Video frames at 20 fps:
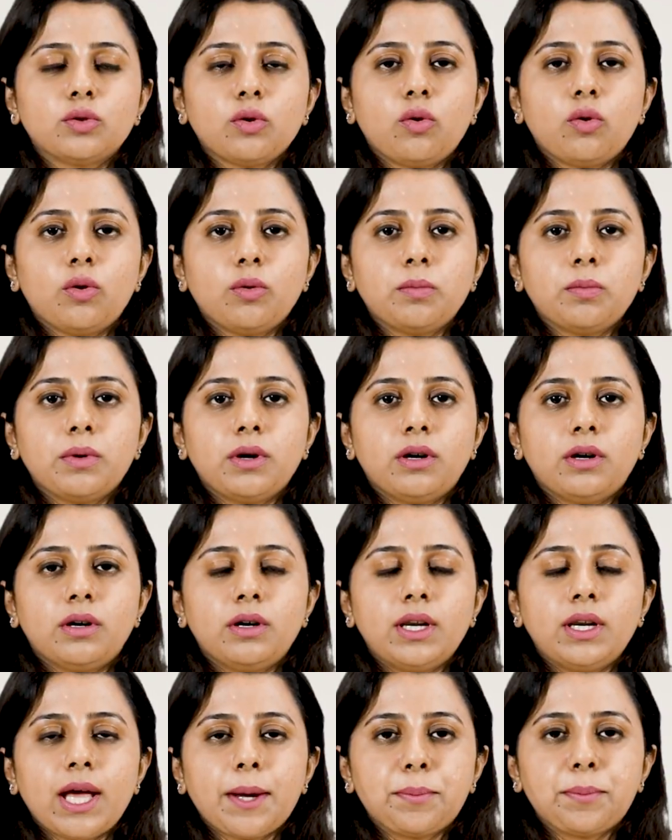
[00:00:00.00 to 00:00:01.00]
So,
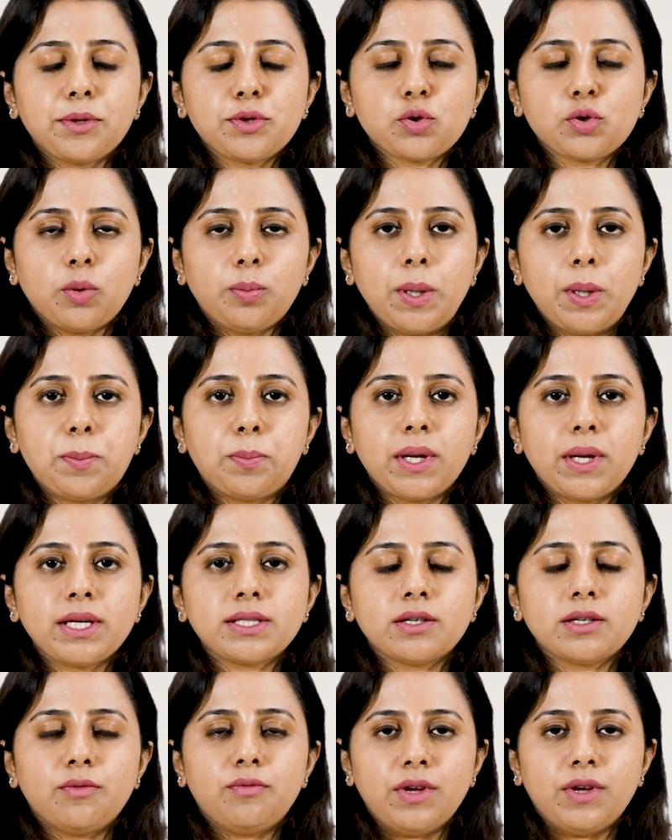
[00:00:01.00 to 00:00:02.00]
uh, laparoscopy
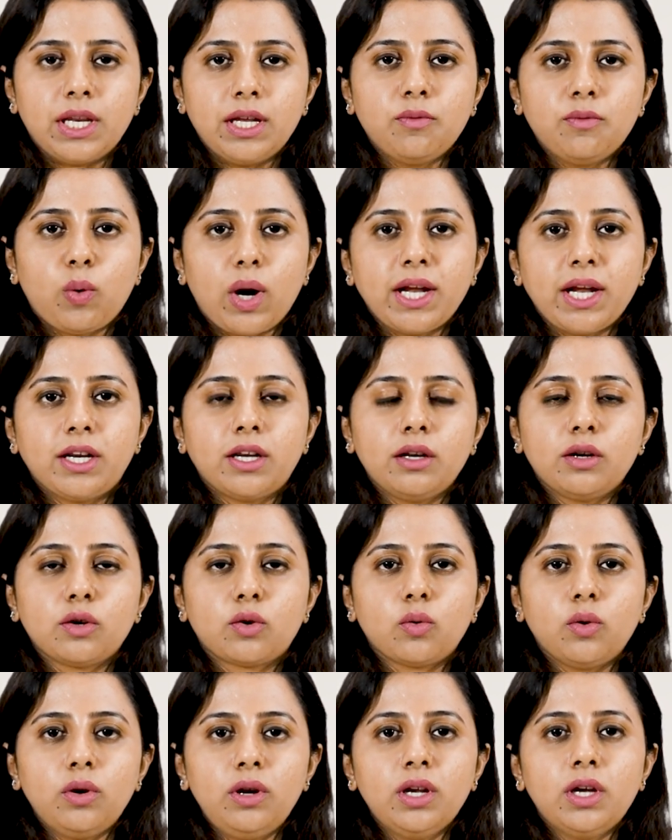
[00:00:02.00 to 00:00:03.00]
plays a very vital
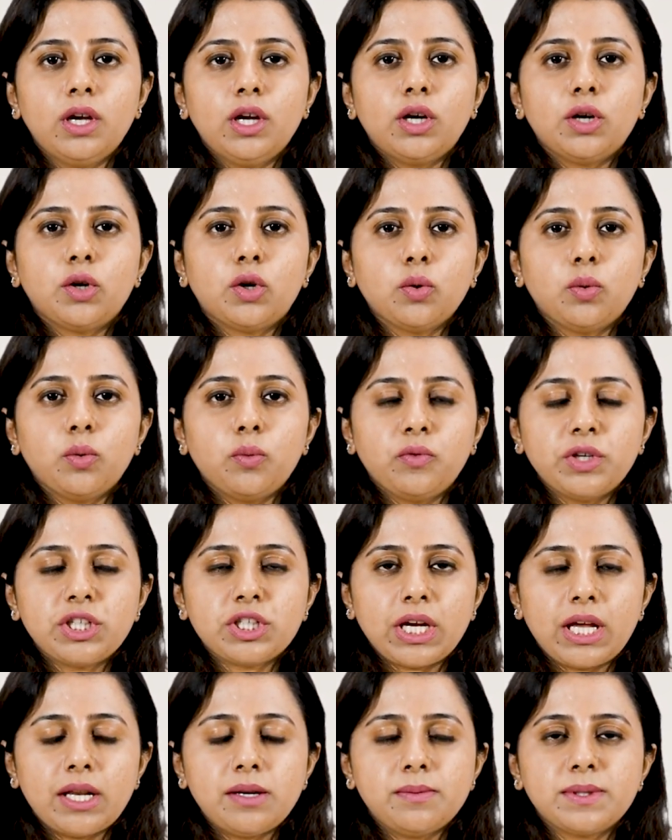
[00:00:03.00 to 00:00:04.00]
role to
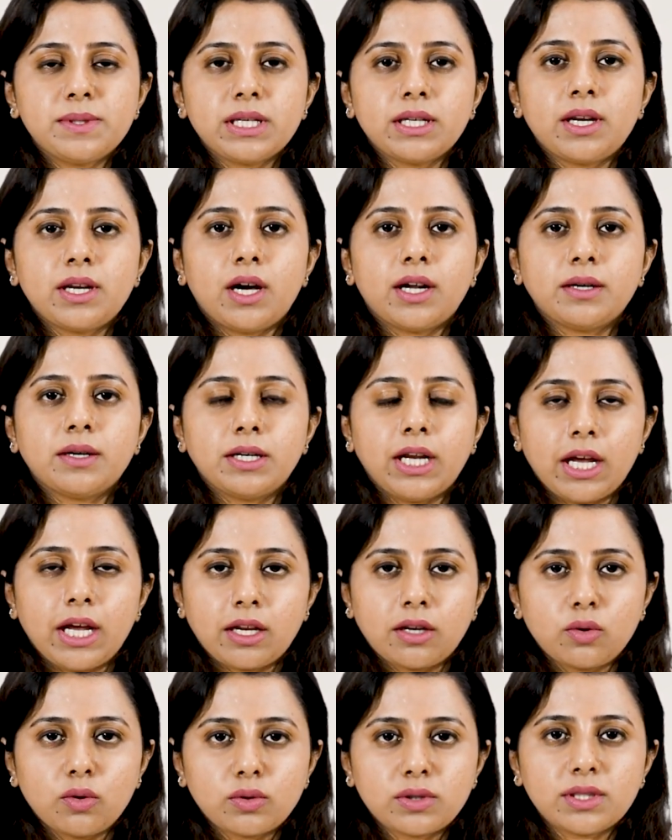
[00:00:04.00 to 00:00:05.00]
which helps in our
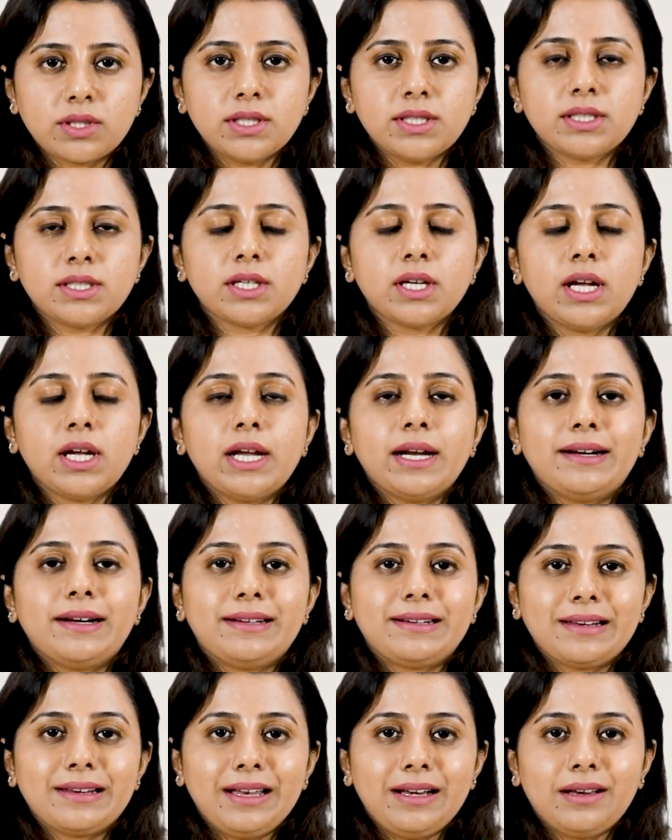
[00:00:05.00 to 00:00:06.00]
diagnosis,
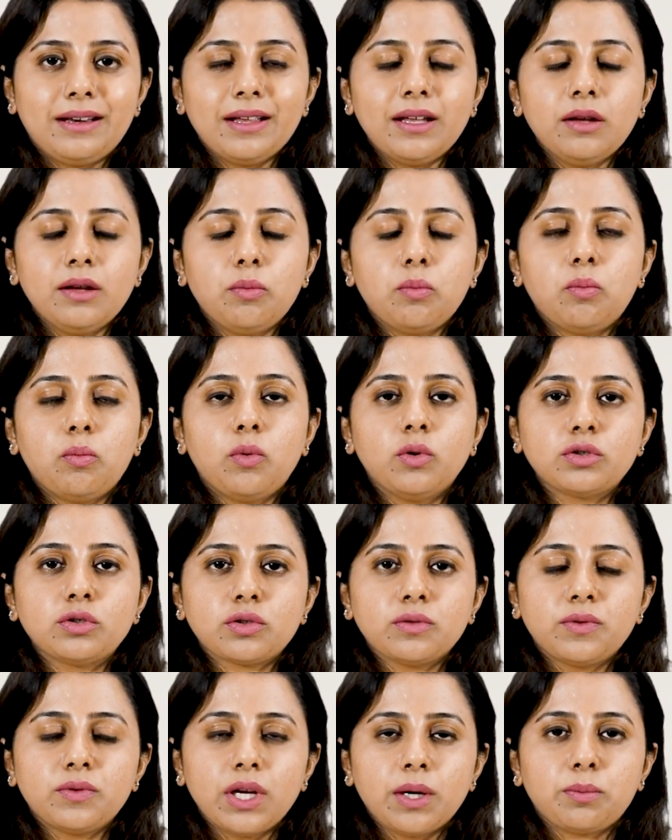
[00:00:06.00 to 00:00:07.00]
treating
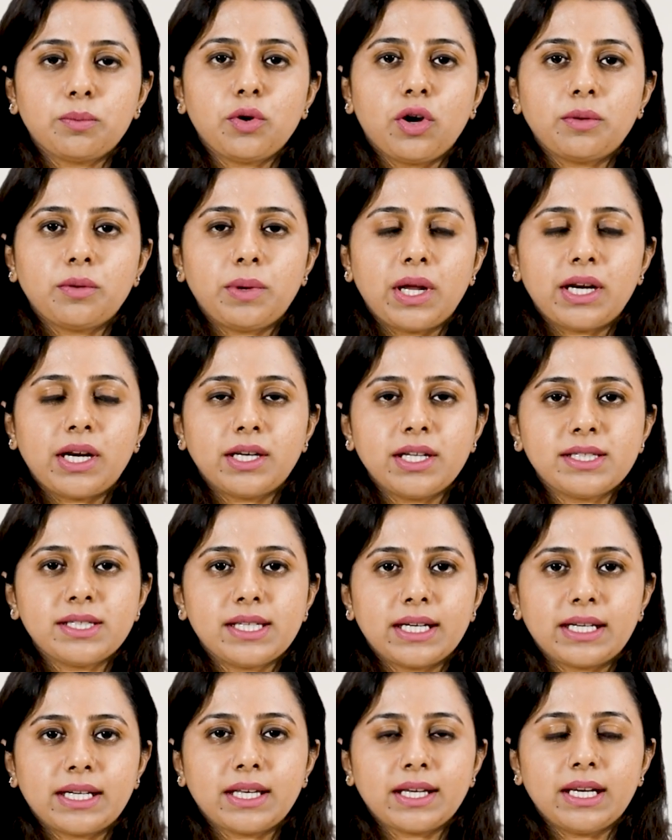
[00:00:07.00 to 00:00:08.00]
most of the abnormalities
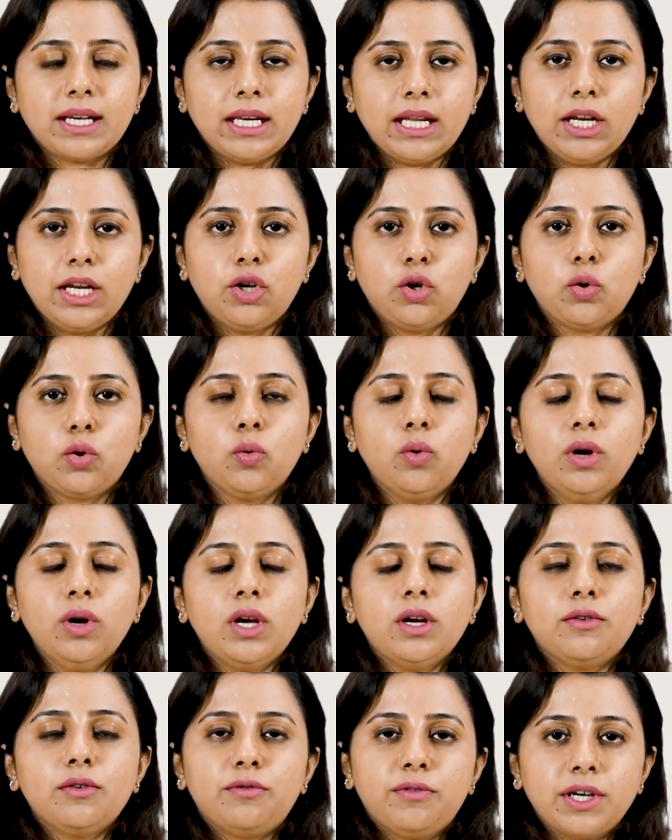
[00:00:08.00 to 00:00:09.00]
that can lead to
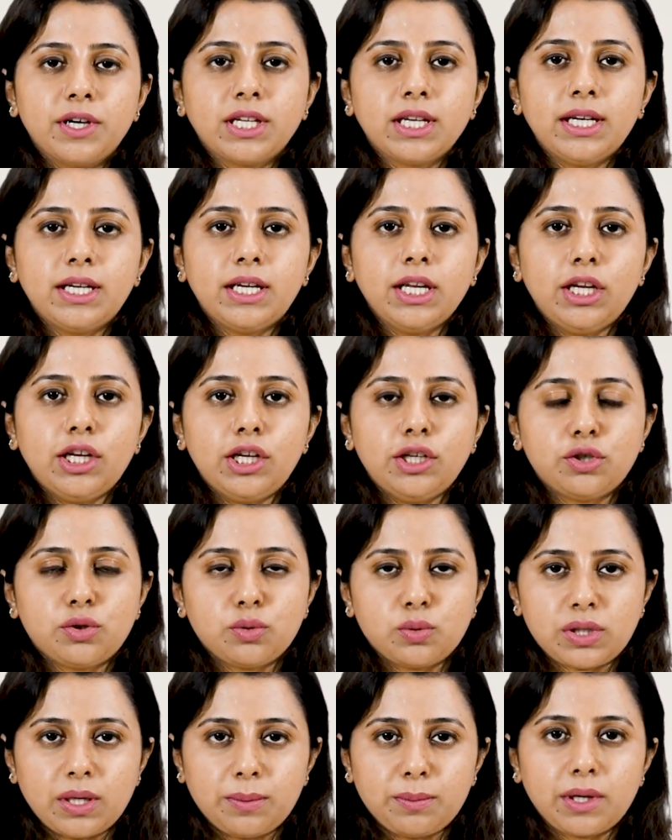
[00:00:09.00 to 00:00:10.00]
fertility
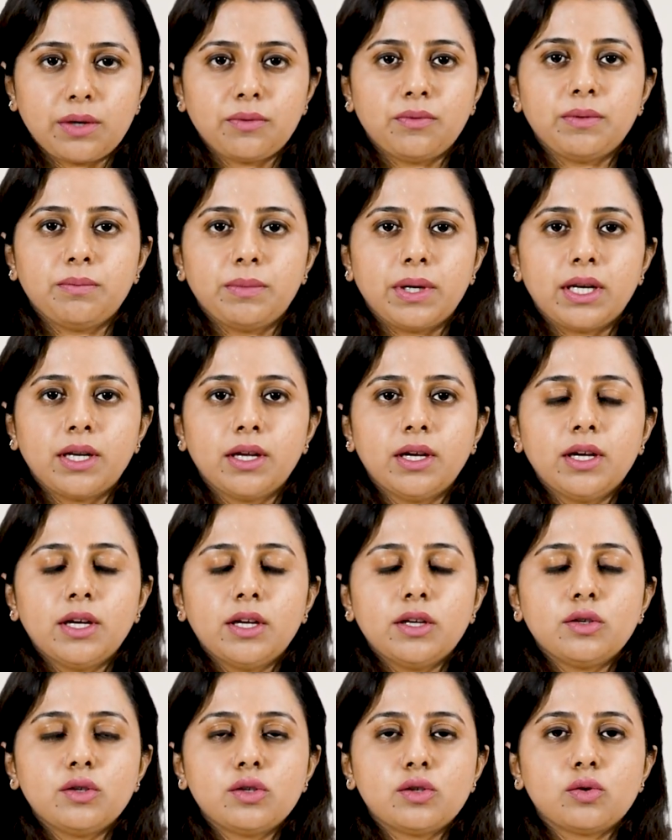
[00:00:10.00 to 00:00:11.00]
issues among women.
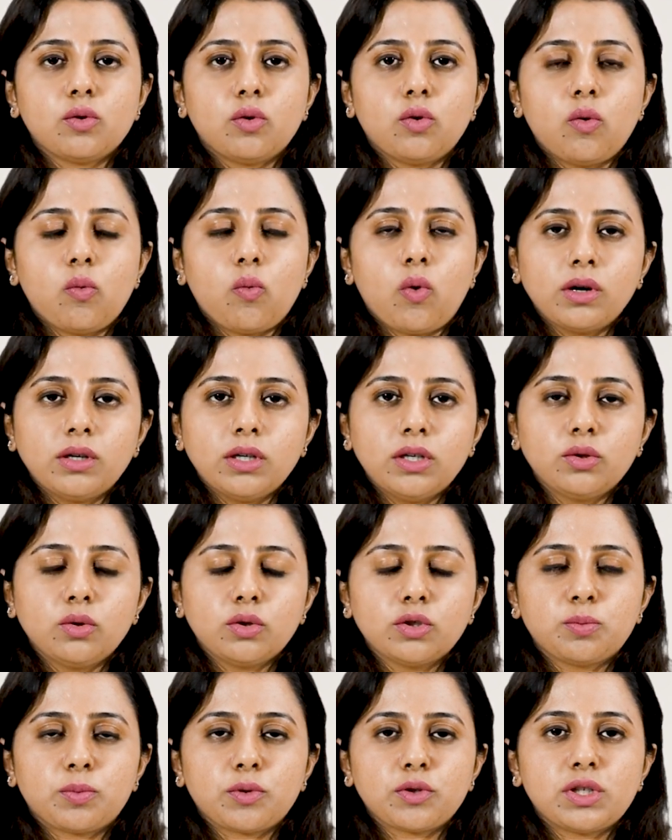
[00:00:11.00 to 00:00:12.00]
So, what are
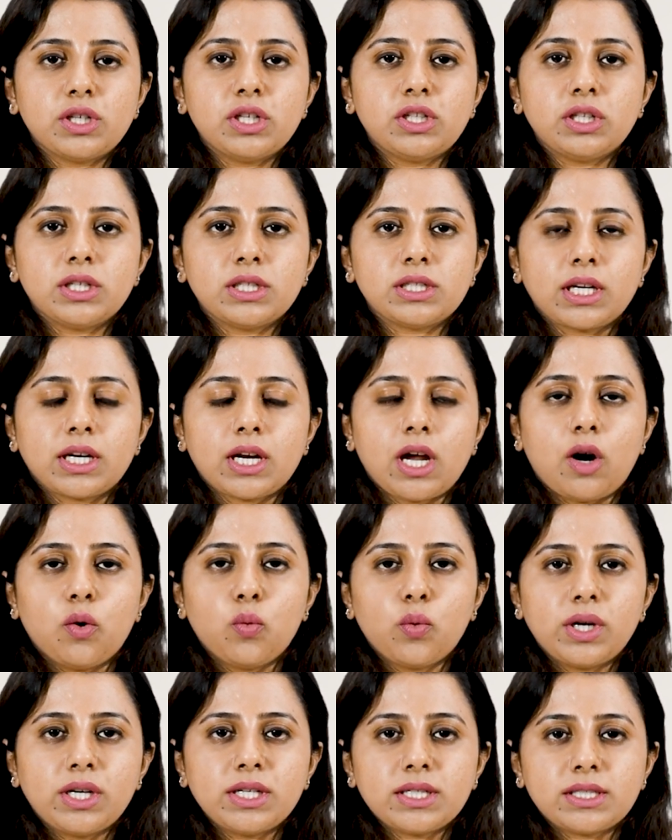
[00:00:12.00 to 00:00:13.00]
those procedures and
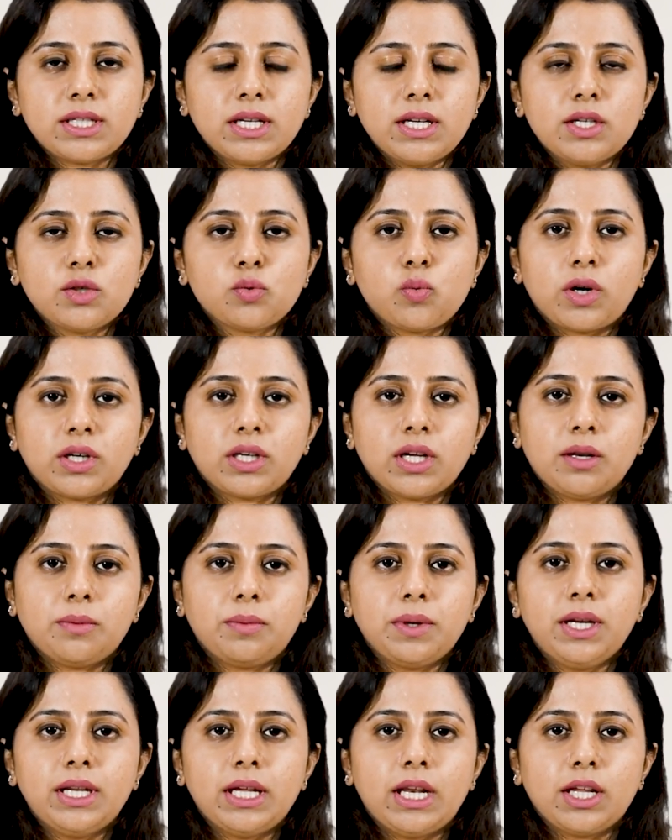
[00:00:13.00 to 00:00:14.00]
how it is done is what I'll
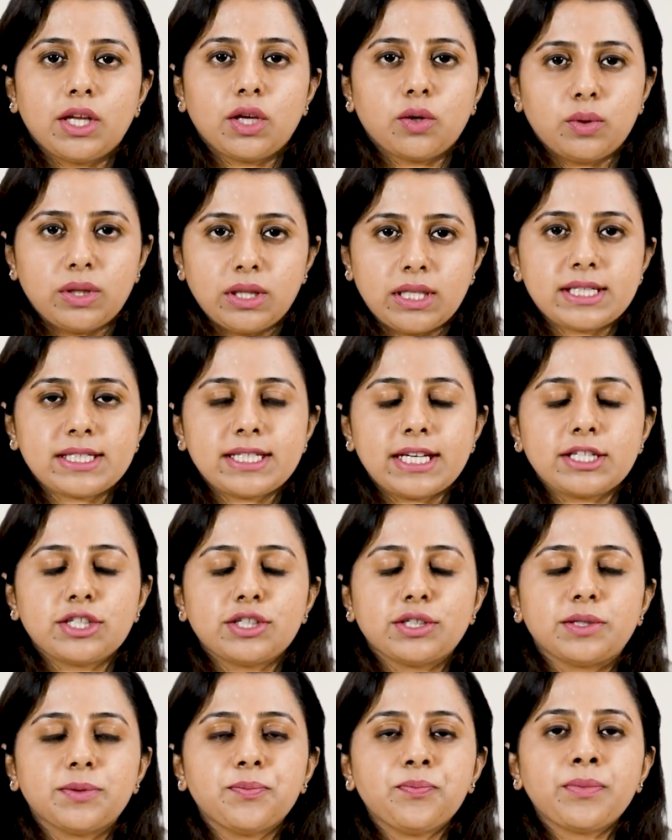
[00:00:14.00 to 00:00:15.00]
be telling you in this
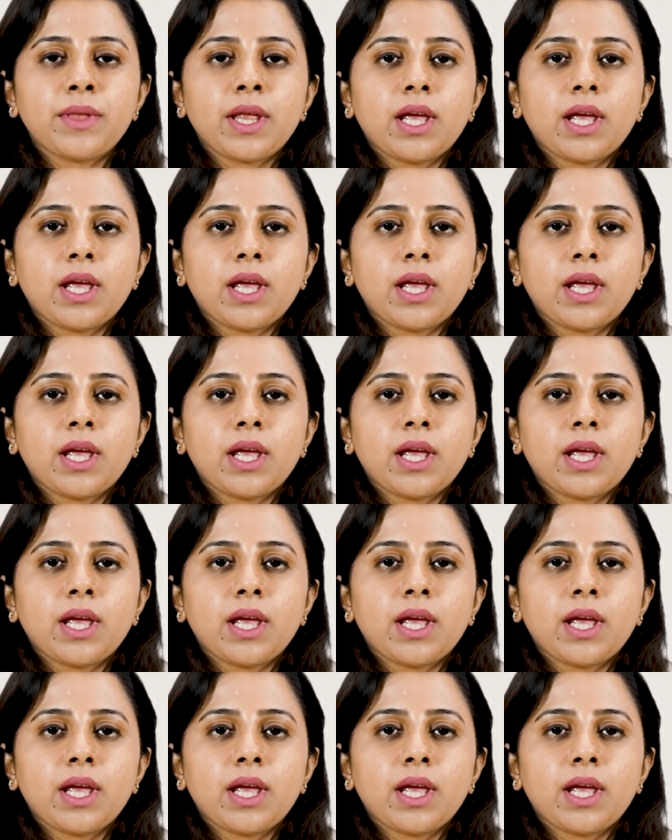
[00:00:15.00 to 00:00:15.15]
session.